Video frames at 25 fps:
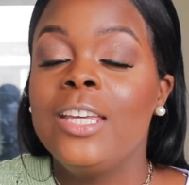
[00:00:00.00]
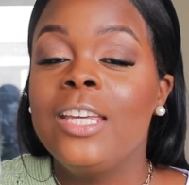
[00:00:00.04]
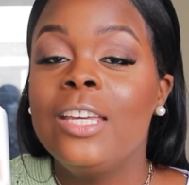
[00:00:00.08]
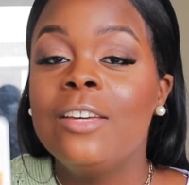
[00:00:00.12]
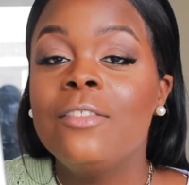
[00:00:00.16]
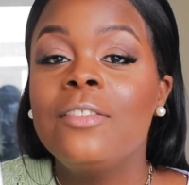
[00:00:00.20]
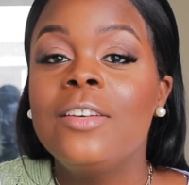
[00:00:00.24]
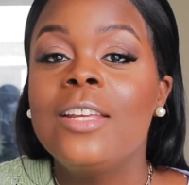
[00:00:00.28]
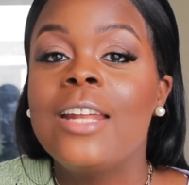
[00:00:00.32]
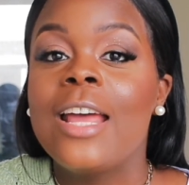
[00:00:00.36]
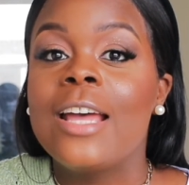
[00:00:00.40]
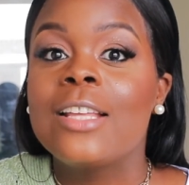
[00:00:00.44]

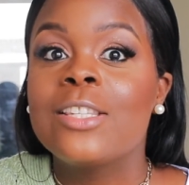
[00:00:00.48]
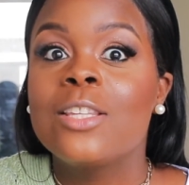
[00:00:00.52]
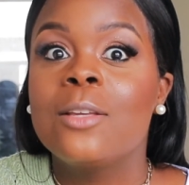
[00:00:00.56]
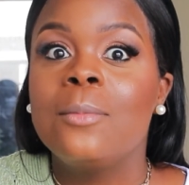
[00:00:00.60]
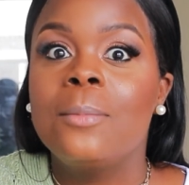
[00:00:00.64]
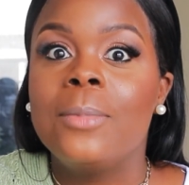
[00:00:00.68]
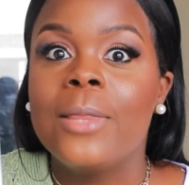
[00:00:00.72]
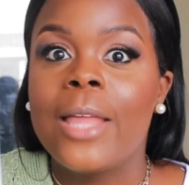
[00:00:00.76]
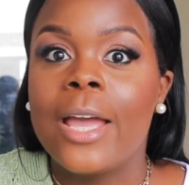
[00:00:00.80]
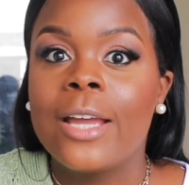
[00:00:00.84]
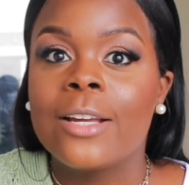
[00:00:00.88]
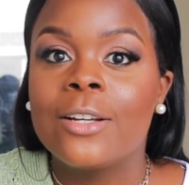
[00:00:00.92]
Even as a
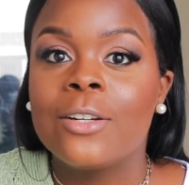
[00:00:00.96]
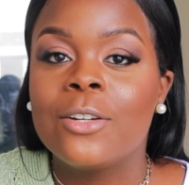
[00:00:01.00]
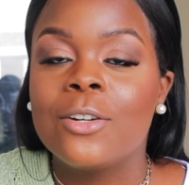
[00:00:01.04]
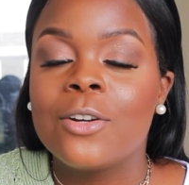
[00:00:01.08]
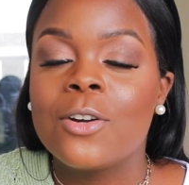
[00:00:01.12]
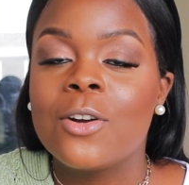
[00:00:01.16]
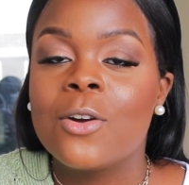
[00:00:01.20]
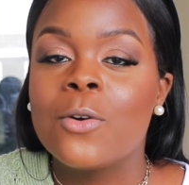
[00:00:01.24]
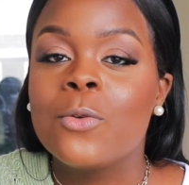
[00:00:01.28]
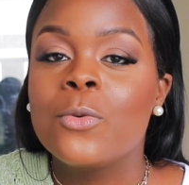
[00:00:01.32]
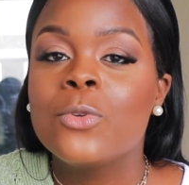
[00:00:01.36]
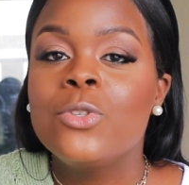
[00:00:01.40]
black
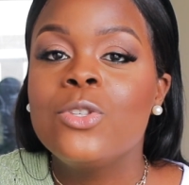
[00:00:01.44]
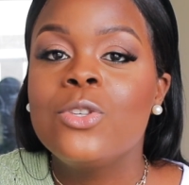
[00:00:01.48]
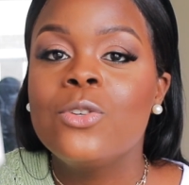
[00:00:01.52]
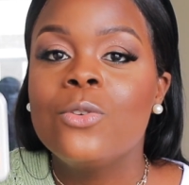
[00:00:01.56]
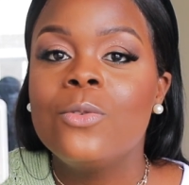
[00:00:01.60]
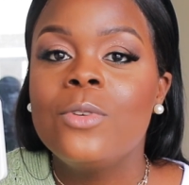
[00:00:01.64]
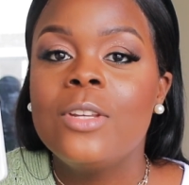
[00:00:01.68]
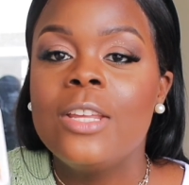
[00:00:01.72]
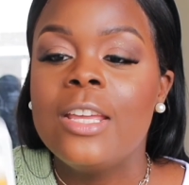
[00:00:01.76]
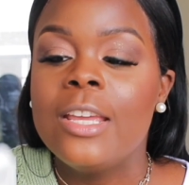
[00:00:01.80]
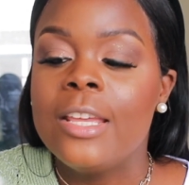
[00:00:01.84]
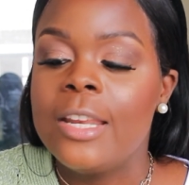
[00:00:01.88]
girl,
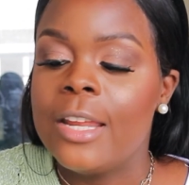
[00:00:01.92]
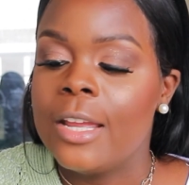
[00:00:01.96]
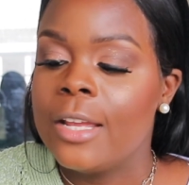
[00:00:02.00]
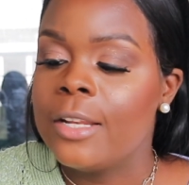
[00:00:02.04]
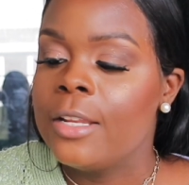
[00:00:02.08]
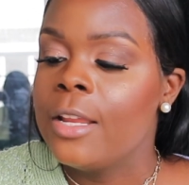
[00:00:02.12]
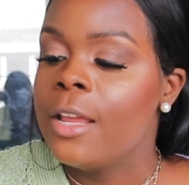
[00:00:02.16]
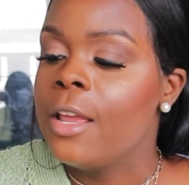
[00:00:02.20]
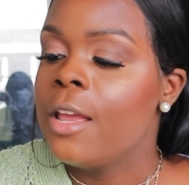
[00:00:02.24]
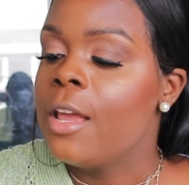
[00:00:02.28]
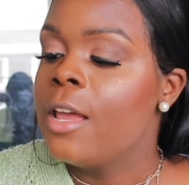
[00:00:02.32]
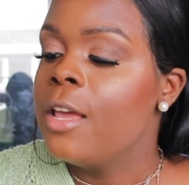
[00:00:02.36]
you need
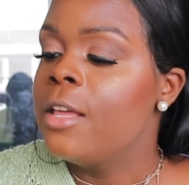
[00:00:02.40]
it.